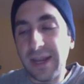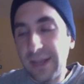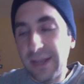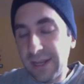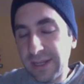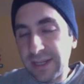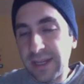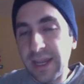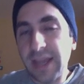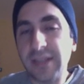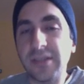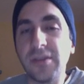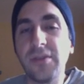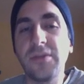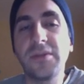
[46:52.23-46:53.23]
in today's
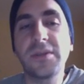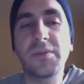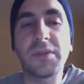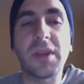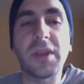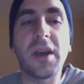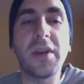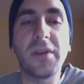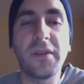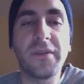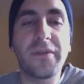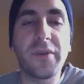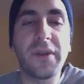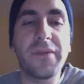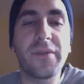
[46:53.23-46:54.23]
news with the
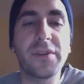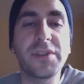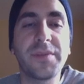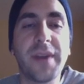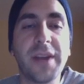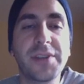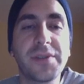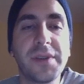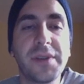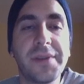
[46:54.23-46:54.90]
144 gematria.